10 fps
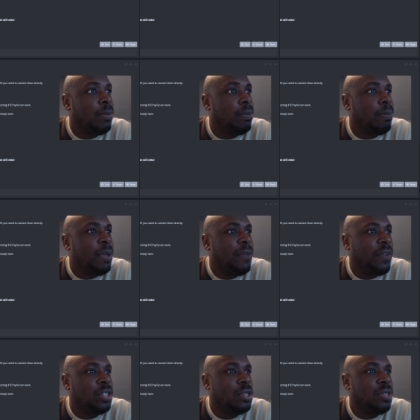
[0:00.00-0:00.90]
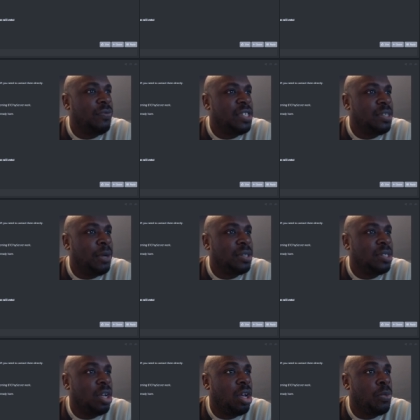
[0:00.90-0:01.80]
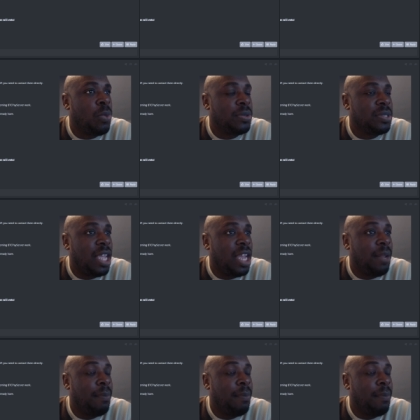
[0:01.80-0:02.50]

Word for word: PIVX using Visa MasterCard while staying in